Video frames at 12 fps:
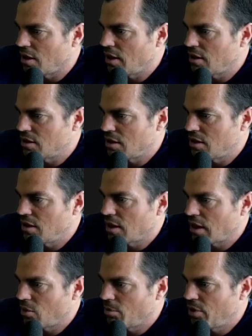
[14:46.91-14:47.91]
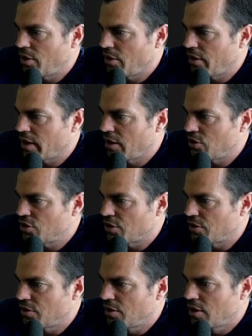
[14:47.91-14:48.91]
is the output
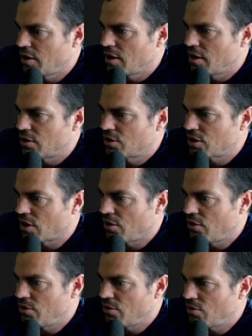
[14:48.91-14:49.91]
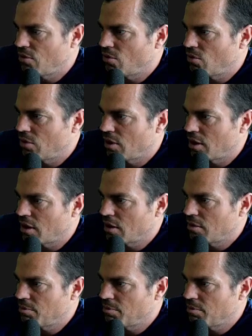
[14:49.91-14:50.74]
location. So going